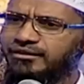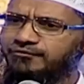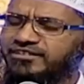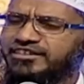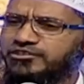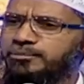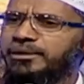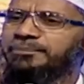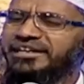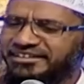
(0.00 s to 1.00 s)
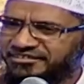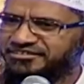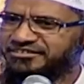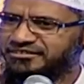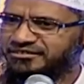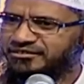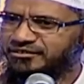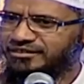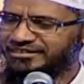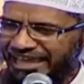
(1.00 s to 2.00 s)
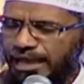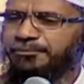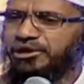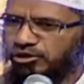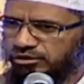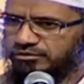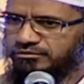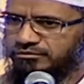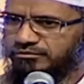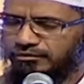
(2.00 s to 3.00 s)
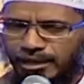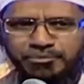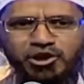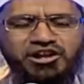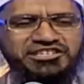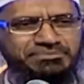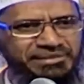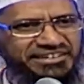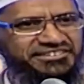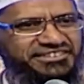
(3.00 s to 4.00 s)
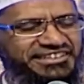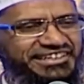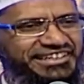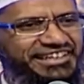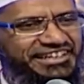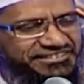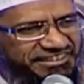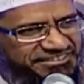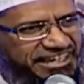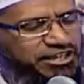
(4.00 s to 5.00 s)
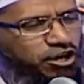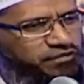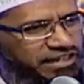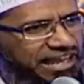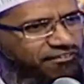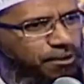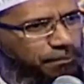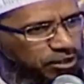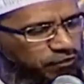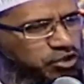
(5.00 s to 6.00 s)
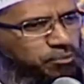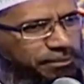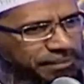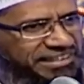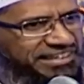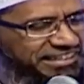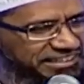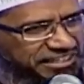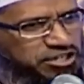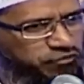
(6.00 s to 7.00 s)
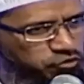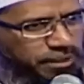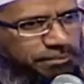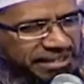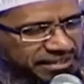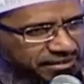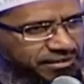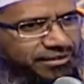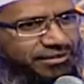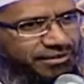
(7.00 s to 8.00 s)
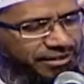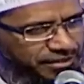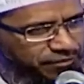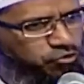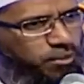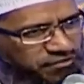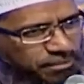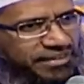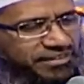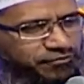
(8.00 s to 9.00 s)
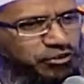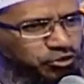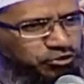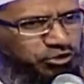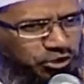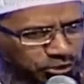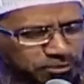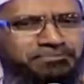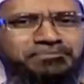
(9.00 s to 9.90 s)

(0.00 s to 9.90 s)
whether the human beings, the embryo, embryology means it's the study of the development of the human being, the early stages of human being in the womb of the mother, for those who don't know.